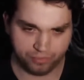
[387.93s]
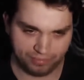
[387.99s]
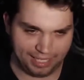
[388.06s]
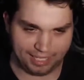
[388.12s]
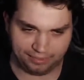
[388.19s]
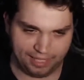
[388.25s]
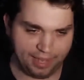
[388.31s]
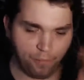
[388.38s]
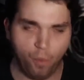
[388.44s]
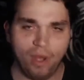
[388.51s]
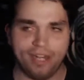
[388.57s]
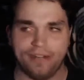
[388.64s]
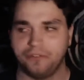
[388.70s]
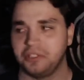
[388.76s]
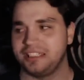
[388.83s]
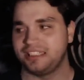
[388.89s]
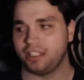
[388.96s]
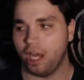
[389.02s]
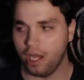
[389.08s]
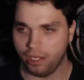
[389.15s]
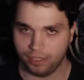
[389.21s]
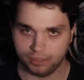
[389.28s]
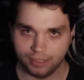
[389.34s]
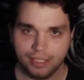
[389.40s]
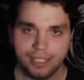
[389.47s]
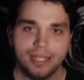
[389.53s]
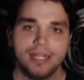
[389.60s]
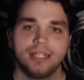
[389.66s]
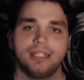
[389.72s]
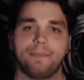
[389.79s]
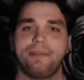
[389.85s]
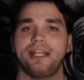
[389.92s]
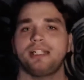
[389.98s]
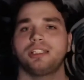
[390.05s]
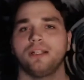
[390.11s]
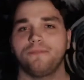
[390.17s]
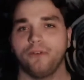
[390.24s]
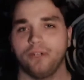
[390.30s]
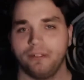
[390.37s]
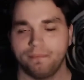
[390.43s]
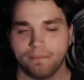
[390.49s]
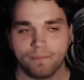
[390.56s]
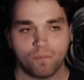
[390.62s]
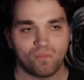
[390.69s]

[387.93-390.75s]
That whatever it's called. The picture for...